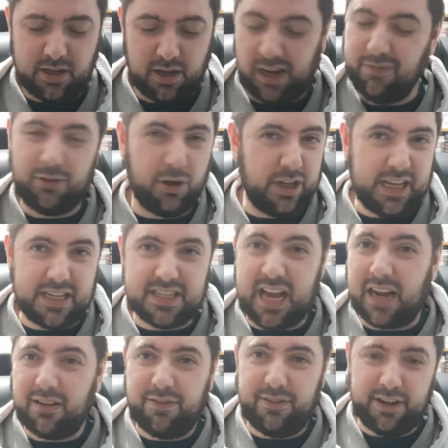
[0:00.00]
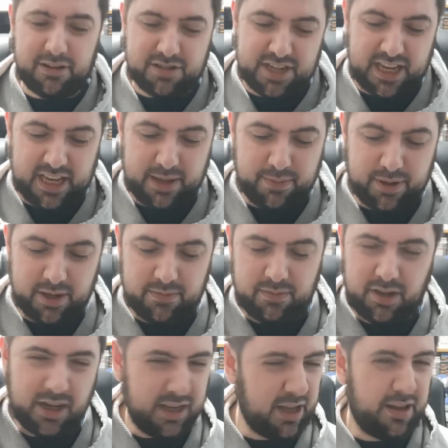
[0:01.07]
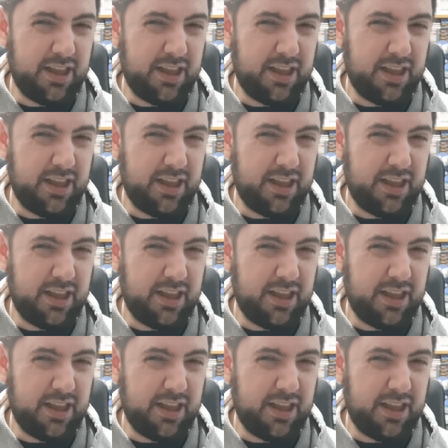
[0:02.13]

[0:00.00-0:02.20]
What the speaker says: I haven't got the exact figures here, but like,